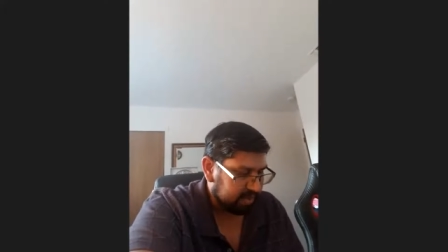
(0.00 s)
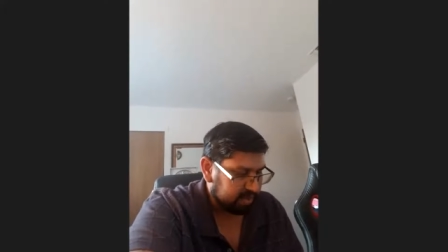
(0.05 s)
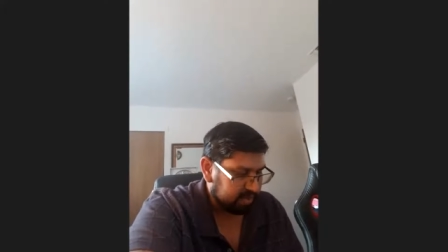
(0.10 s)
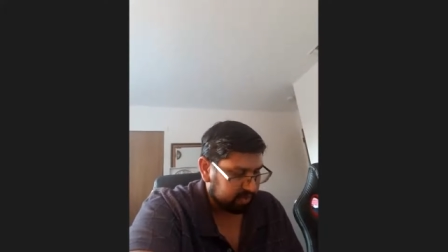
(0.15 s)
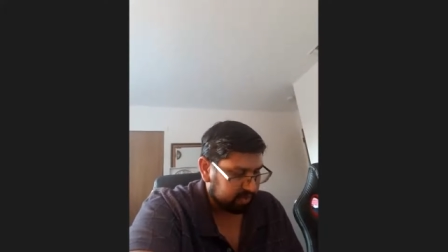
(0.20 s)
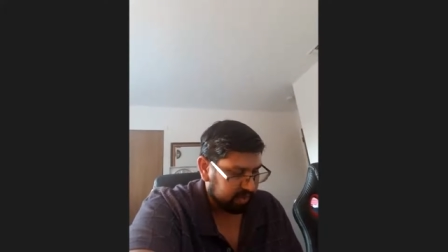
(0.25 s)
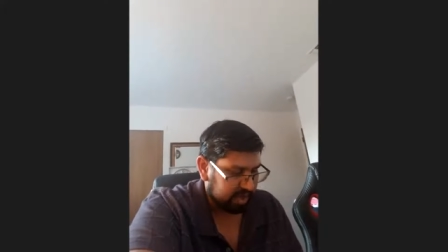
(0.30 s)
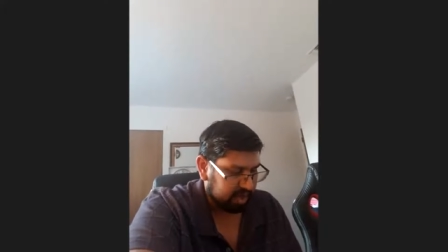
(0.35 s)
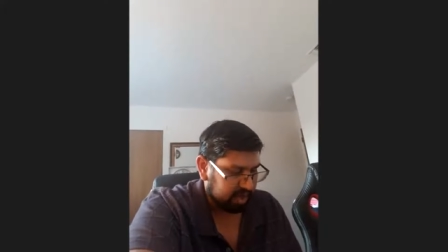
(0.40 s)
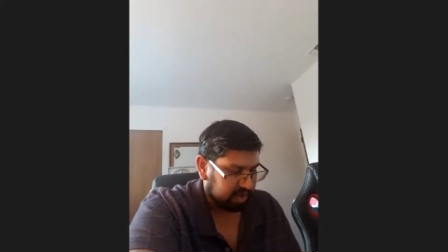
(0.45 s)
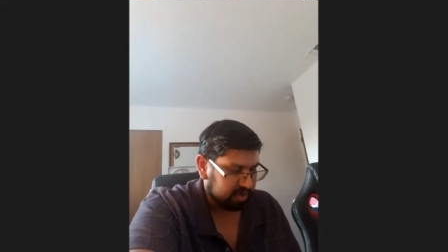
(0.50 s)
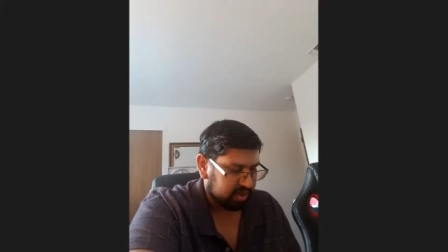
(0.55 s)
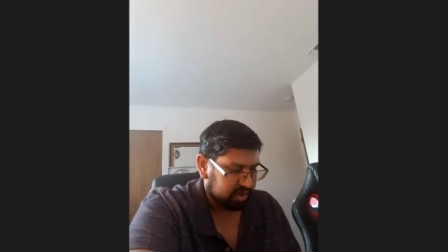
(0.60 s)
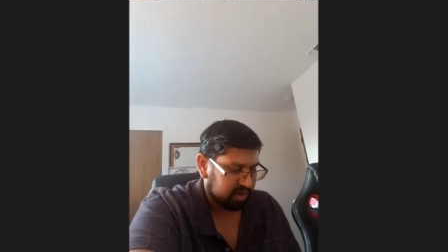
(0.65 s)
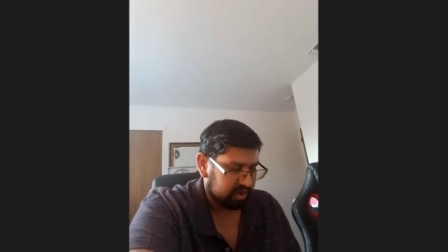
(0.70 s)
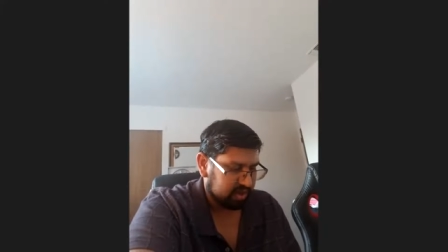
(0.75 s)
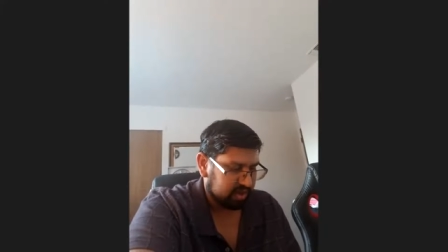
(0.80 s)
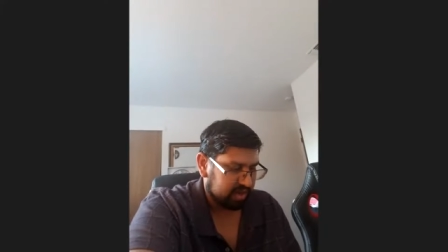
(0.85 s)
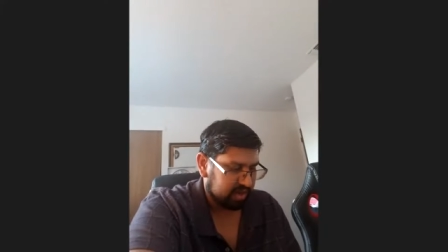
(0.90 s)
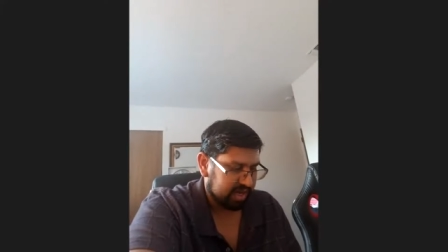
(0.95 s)
we
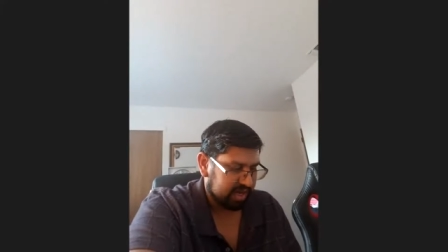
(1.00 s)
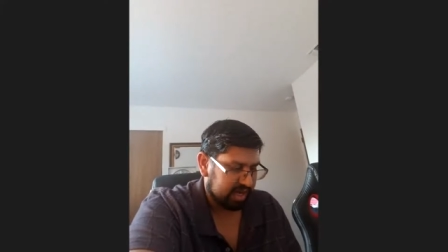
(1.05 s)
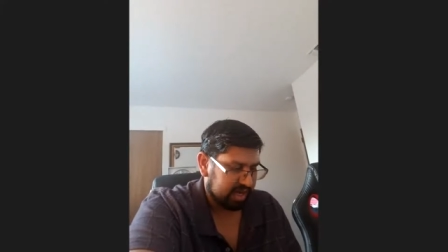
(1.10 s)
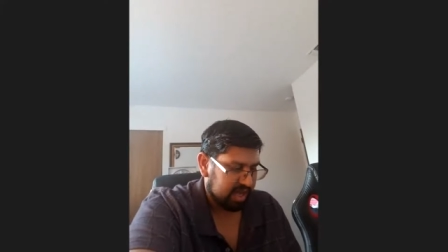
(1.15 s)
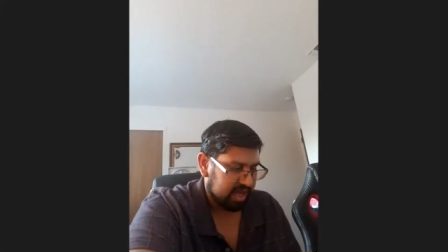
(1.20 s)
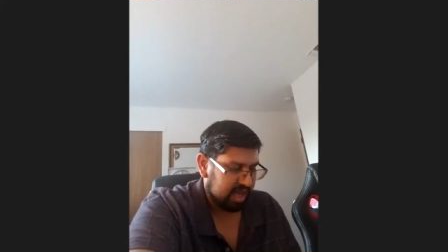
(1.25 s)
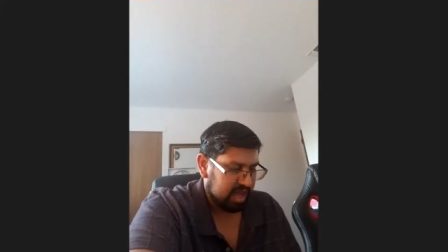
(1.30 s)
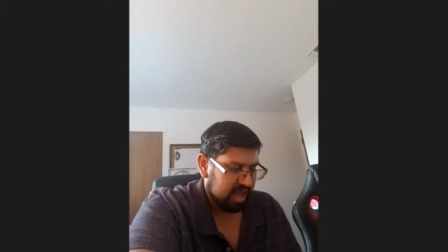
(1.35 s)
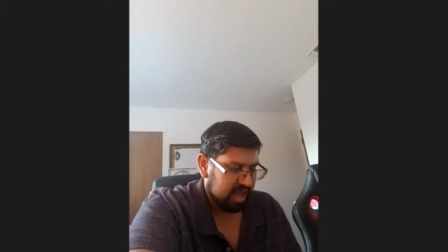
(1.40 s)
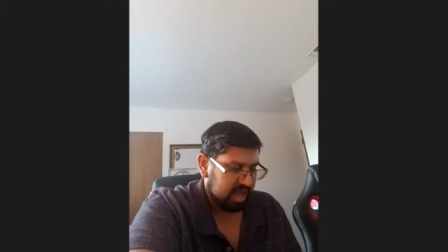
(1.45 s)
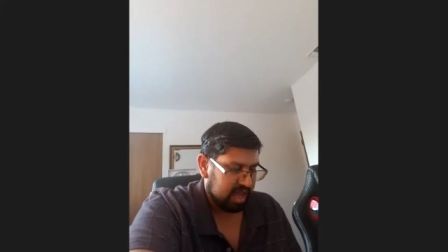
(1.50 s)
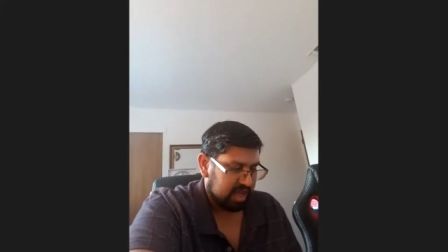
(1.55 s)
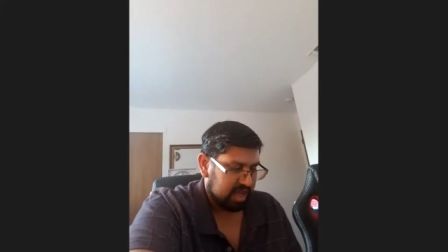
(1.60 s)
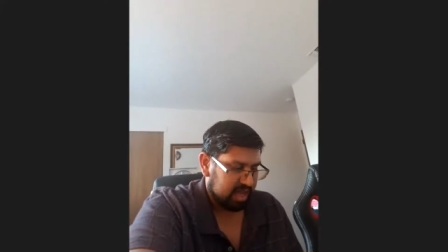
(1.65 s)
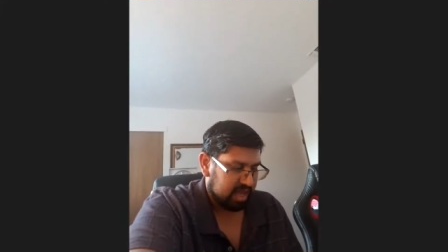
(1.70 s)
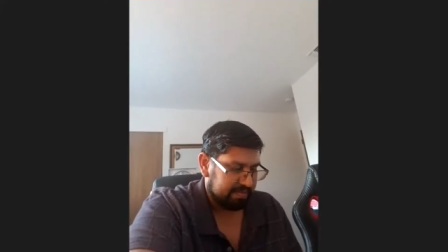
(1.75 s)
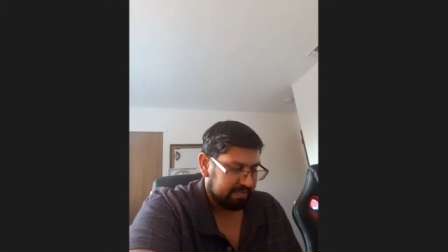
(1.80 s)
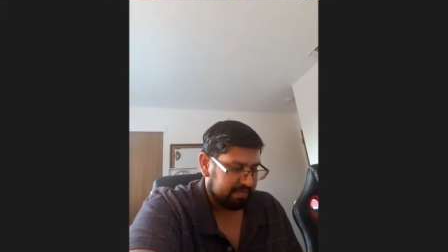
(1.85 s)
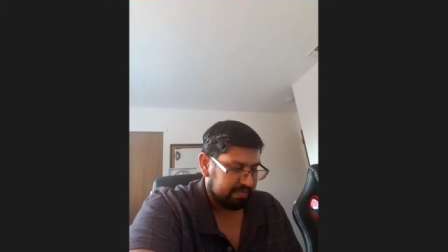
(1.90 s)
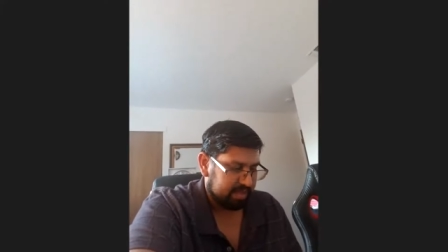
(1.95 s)
also looked at
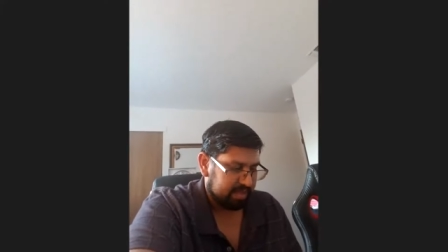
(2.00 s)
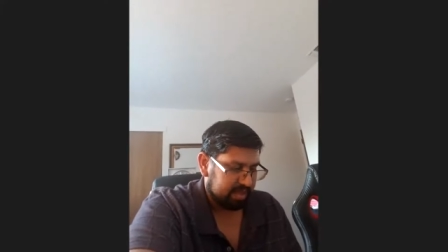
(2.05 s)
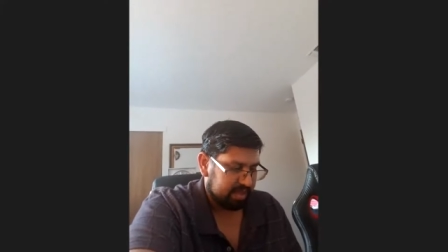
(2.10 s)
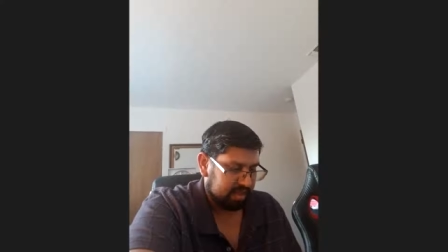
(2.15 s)
um,